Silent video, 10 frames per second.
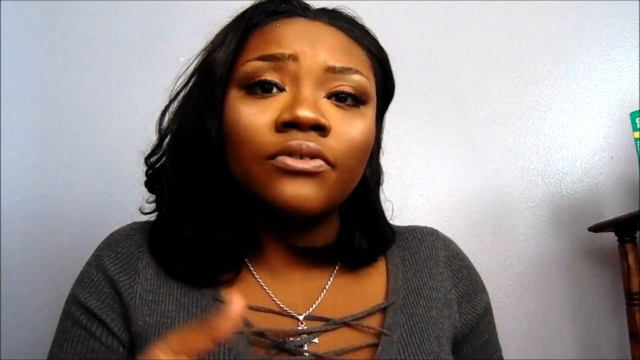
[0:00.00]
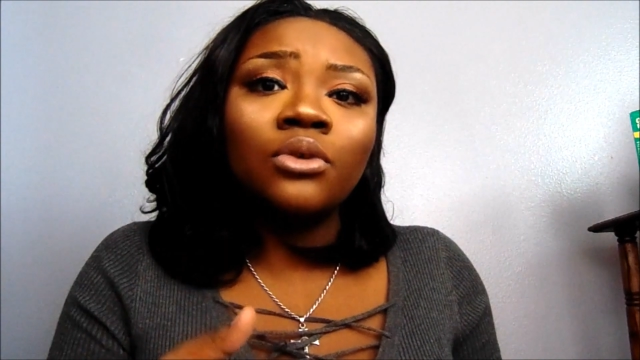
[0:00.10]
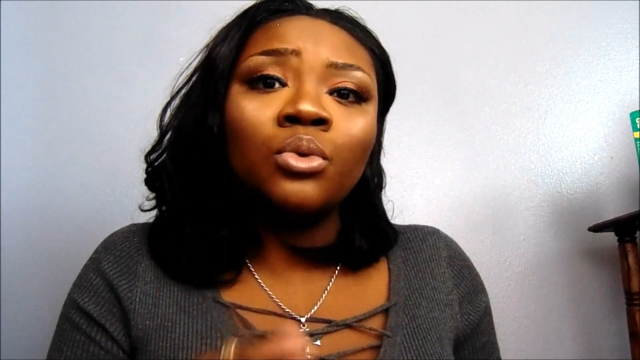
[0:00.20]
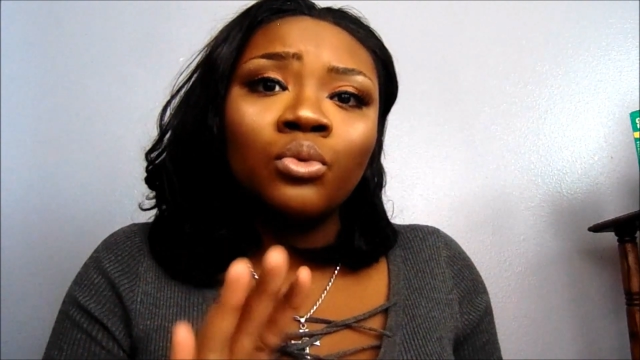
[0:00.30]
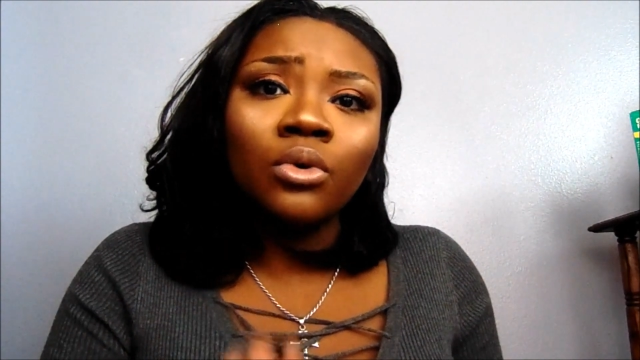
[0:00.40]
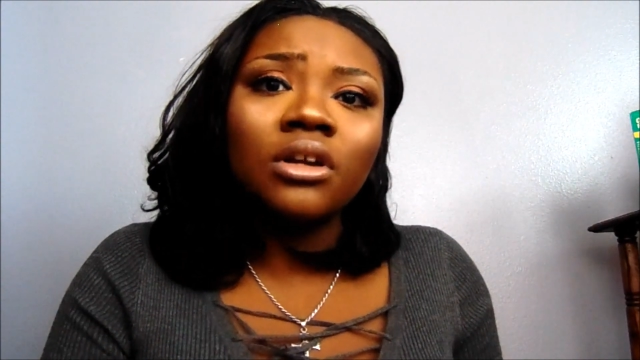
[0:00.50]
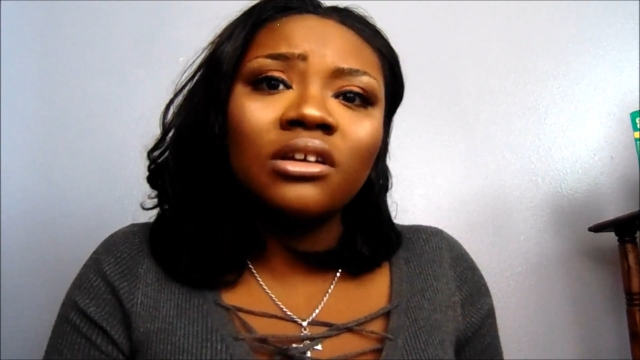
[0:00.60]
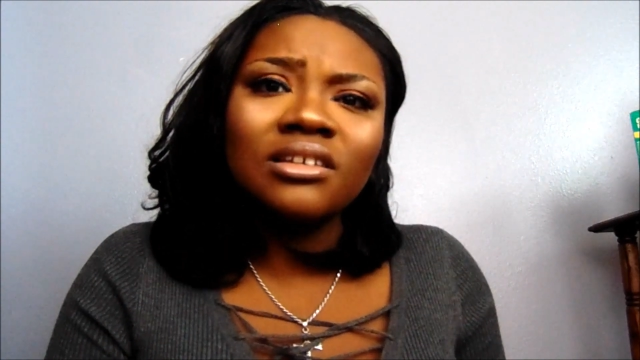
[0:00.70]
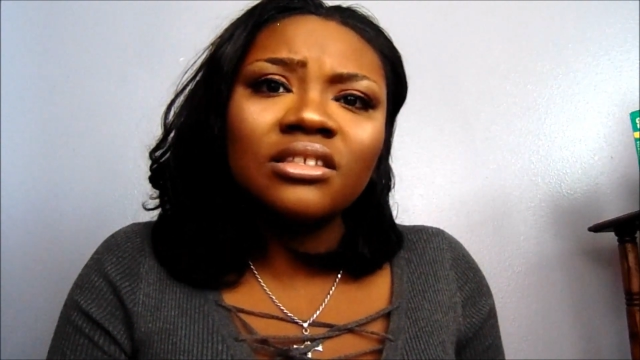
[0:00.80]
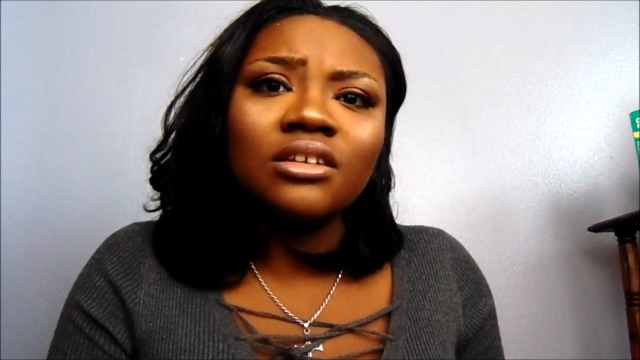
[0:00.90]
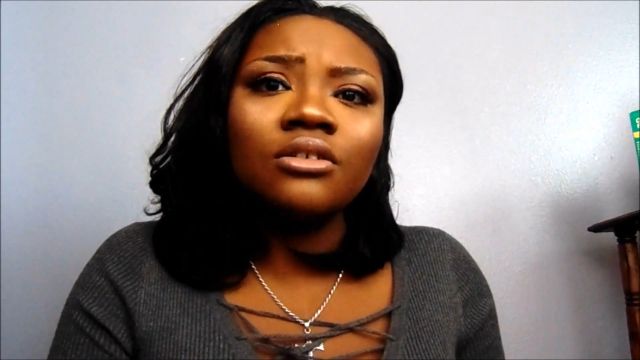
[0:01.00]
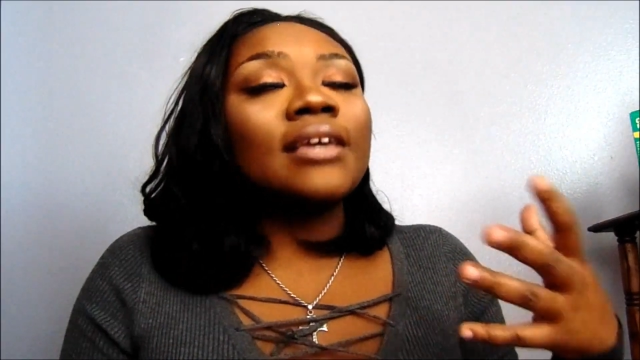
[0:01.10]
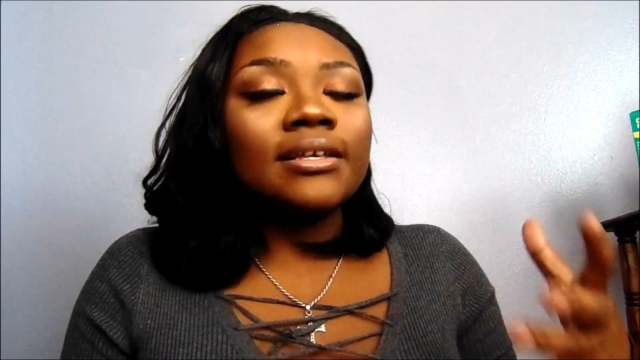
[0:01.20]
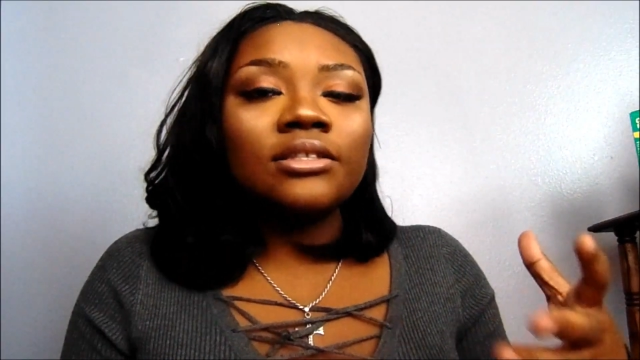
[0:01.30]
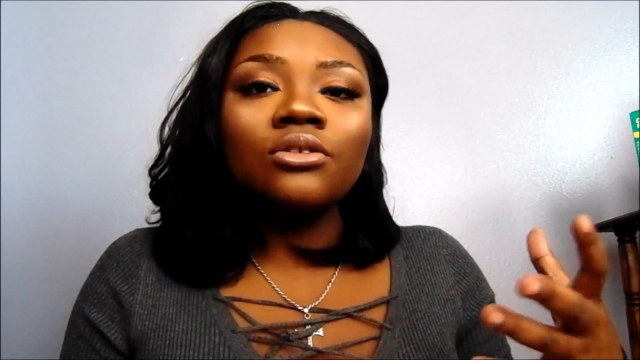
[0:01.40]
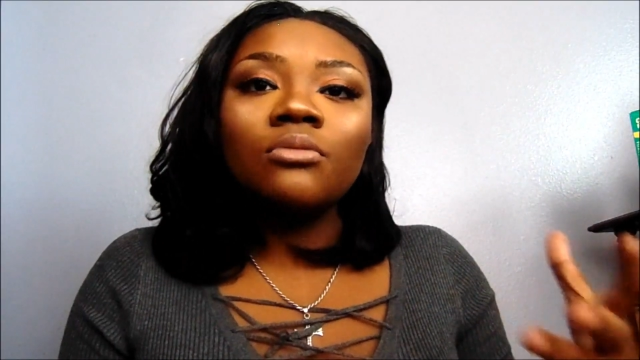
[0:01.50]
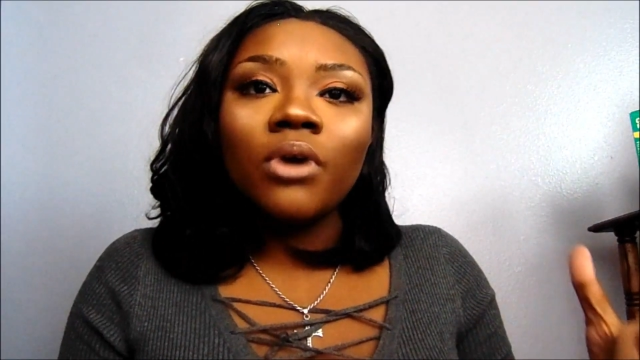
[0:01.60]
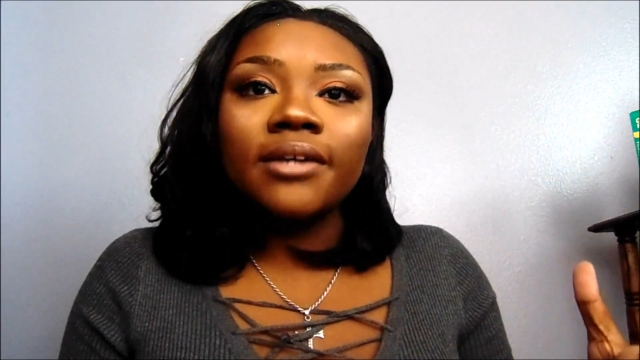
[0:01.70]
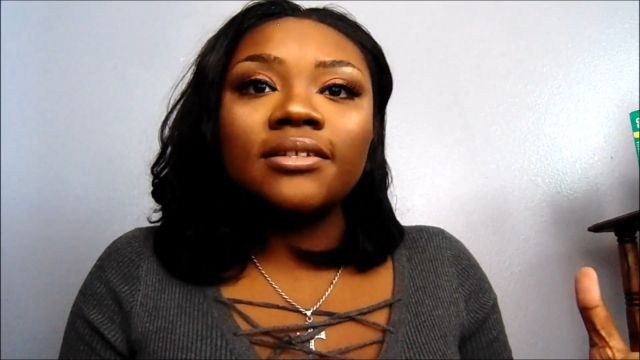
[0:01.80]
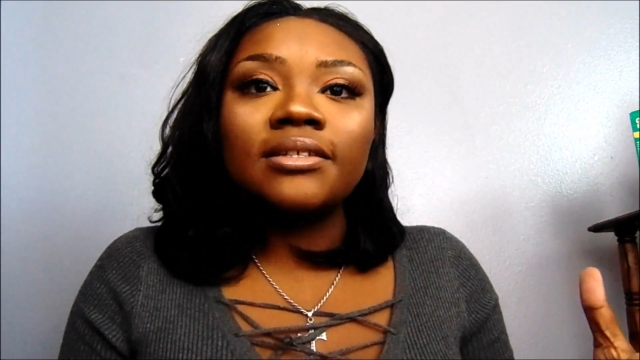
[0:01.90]
definitely would want to consider. Yes, it's on the
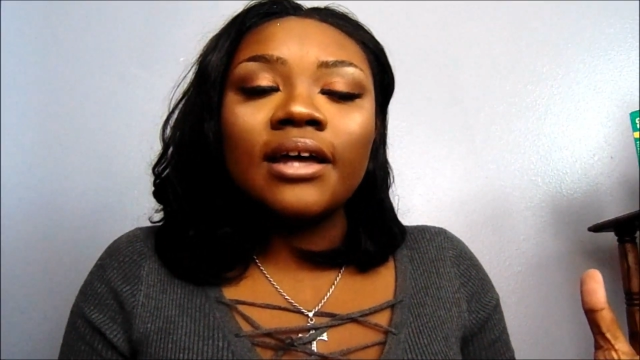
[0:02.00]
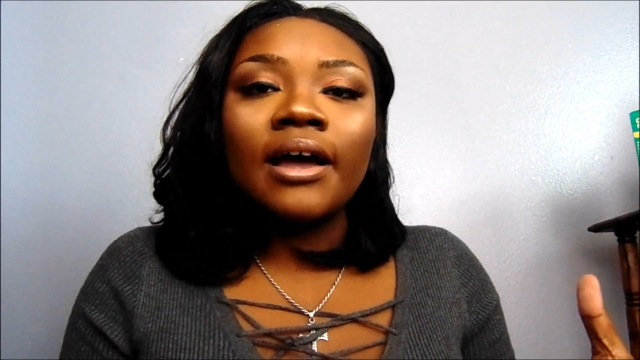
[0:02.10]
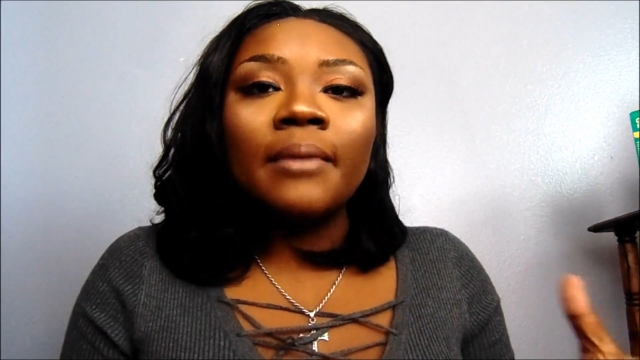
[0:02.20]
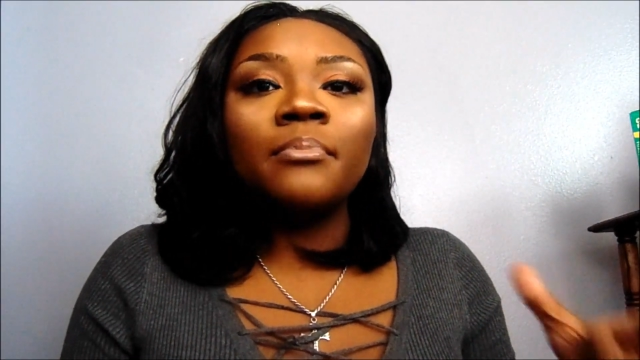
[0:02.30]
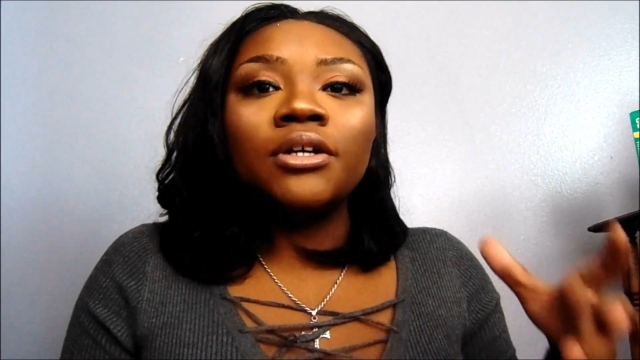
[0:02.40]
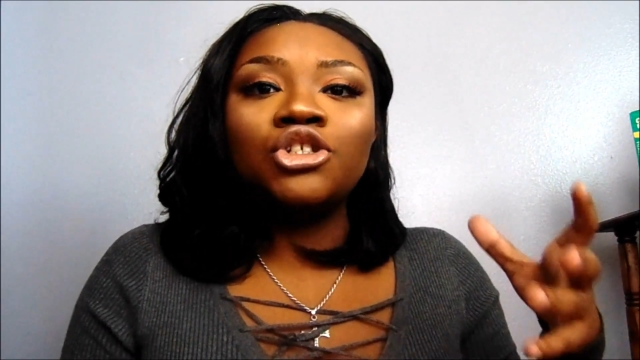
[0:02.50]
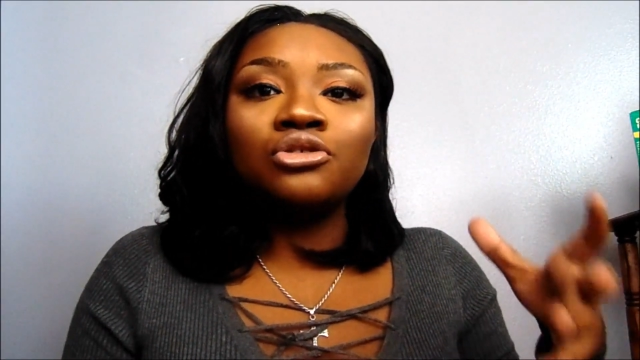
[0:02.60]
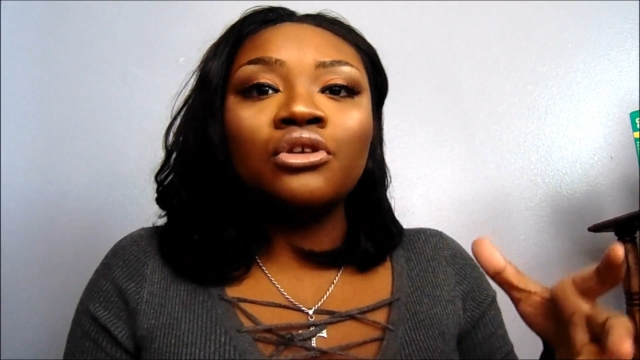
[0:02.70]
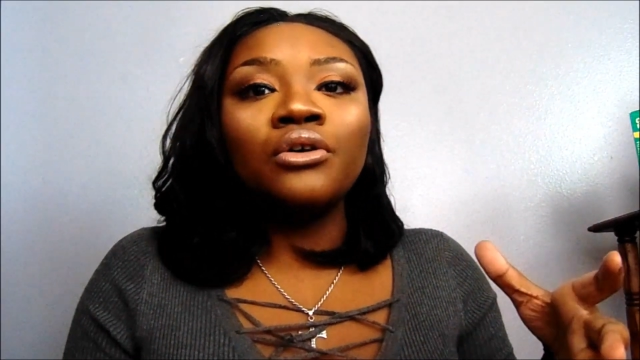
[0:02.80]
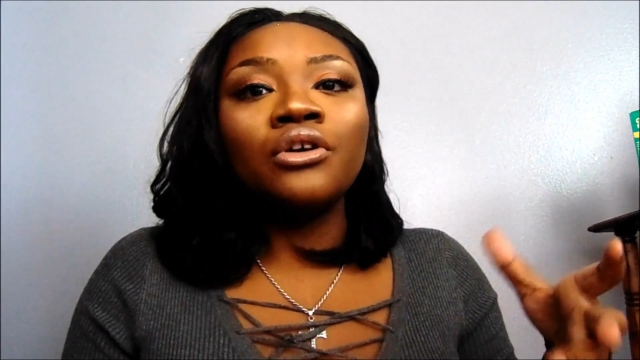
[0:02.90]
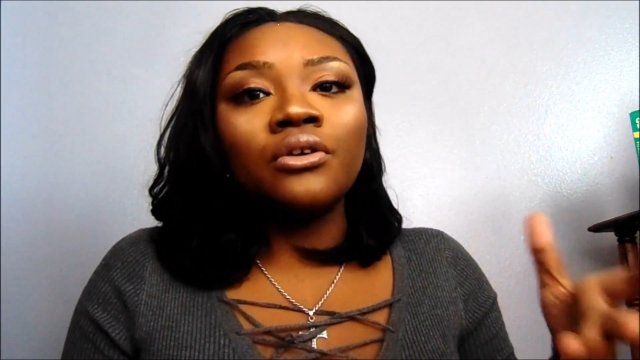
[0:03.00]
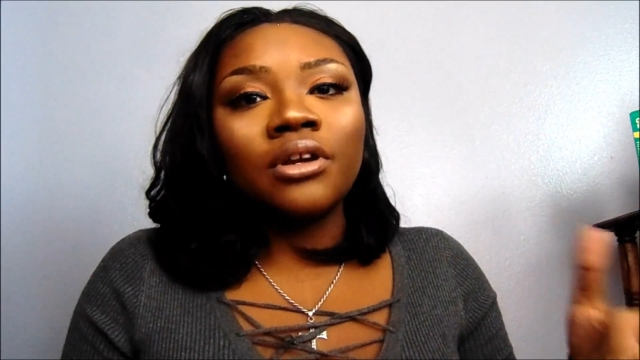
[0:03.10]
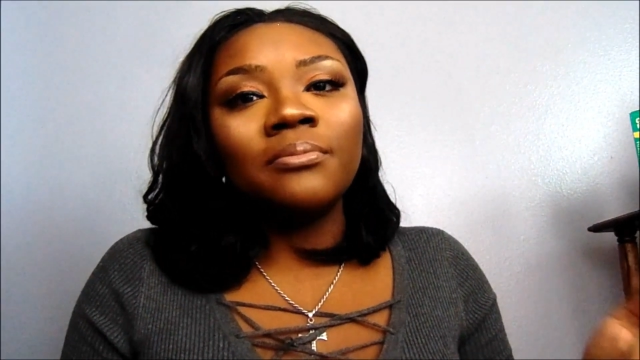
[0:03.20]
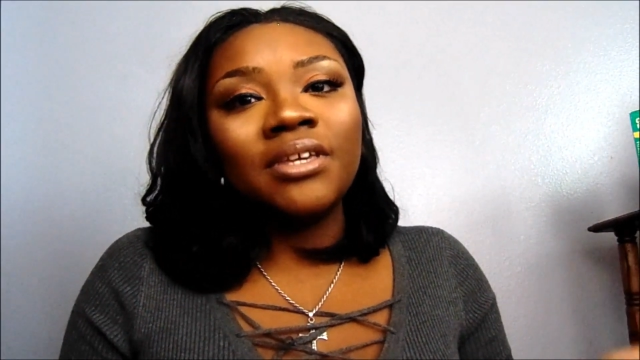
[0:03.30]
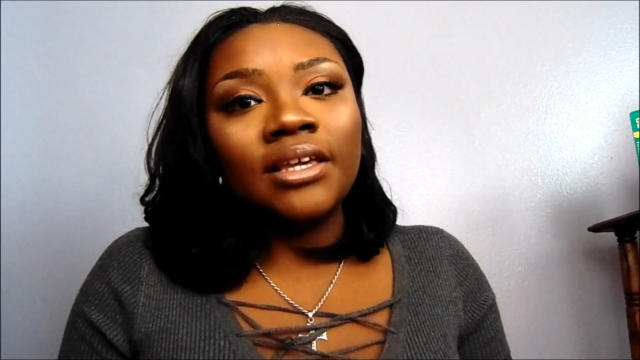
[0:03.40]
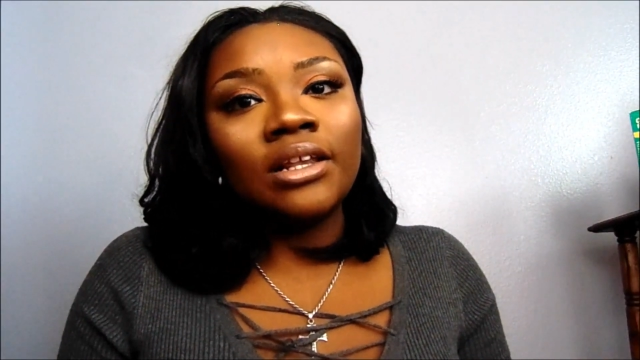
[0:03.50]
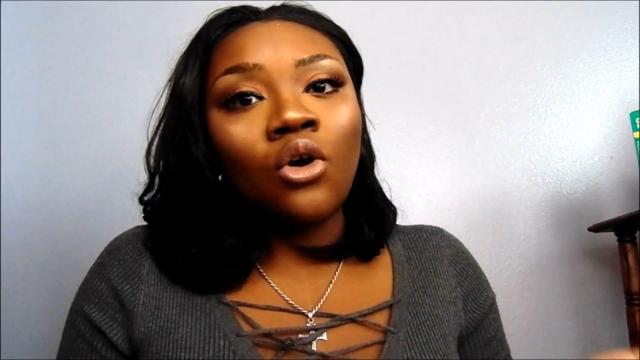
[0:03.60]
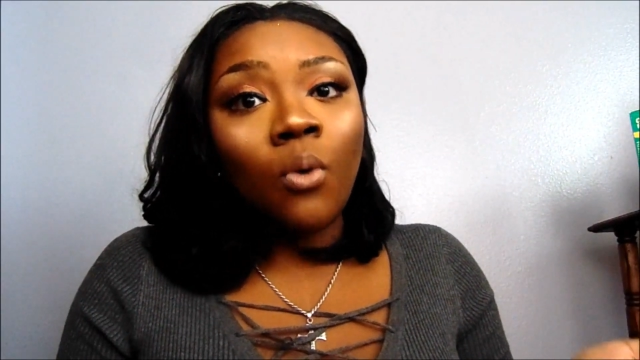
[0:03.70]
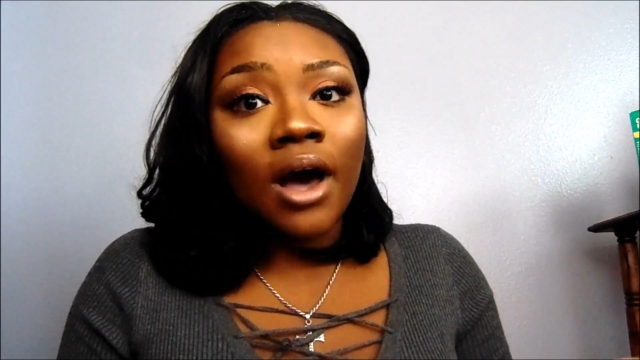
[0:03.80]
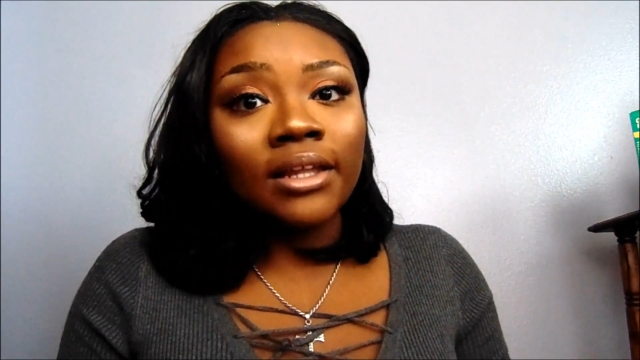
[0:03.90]
pricey side, but you know you're going to be getting
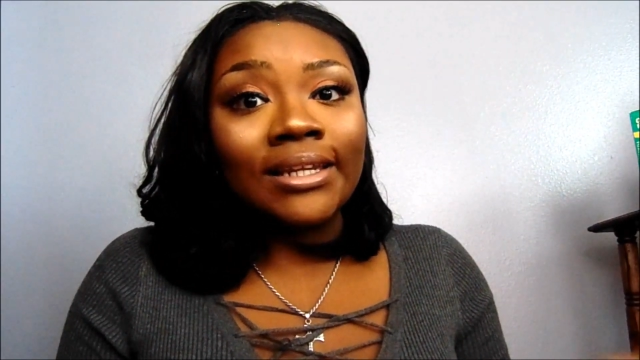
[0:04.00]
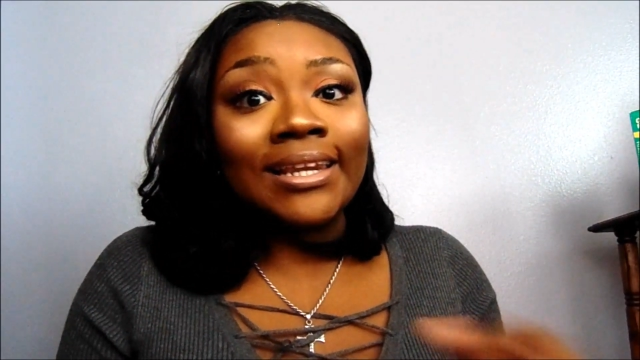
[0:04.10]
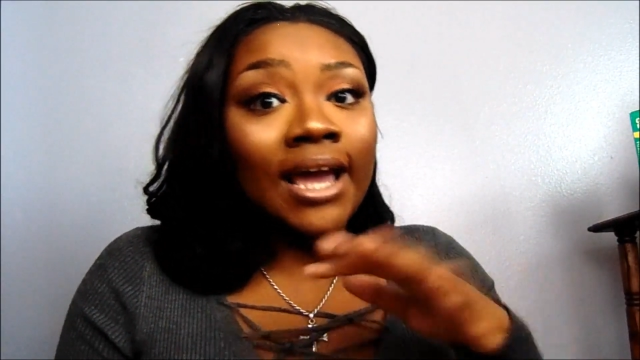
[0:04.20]
quality.